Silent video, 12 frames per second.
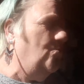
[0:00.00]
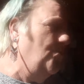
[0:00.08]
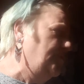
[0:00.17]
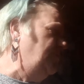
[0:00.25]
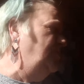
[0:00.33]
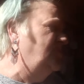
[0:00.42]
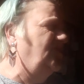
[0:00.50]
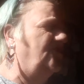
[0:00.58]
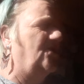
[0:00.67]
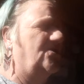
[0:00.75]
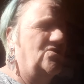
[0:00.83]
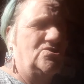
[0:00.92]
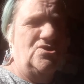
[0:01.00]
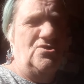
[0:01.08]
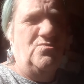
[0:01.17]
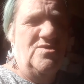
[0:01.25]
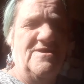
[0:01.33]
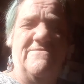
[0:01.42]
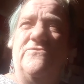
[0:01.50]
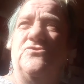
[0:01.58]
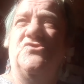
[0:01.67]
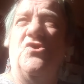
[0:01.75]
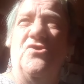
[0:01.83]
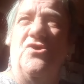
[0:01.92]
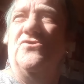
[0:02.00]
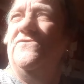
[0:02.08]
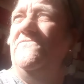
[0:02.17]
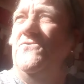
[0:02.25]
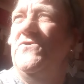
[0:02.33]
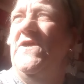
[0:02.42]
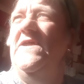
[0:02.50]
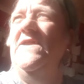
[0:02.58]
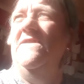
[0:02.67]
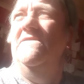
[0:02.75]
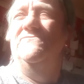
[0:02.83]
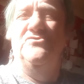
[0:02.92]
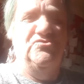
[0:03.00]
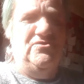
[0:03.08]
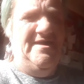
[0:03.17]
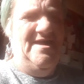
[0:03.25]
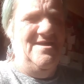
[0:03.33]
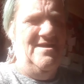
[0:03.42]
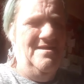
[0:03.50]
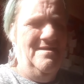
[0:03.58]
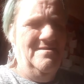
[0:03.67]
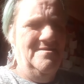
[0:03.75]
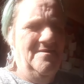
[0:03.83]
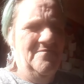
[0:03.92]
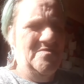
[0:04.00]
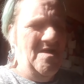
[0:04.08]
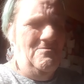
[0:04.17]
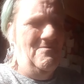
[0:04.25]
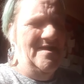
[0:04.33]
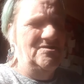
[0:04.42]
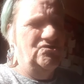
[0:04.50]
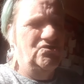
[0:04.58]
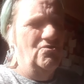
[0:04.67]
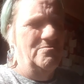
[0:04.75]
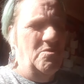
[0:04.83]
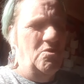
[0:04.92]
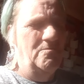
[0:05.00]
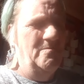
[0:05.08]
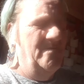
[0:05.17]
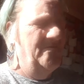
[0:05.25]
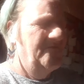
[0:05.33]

What do you suggest I do? Give her a toy or a fucking treat? That won't shut them up.